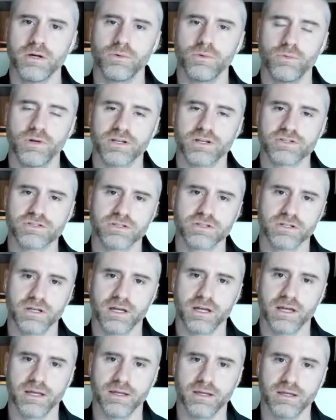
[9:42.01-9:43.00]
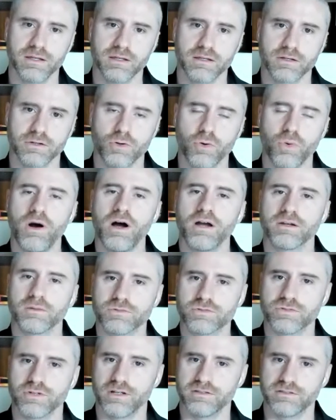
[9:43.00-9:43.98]
which a quantum
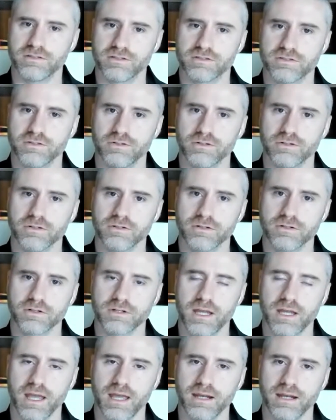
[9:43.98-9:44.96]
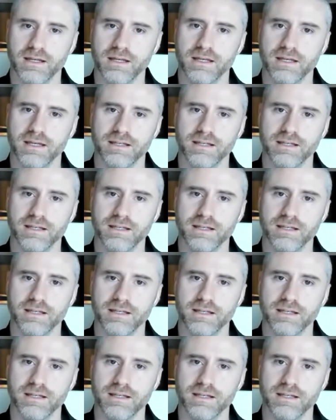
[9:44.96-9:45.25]
transistor can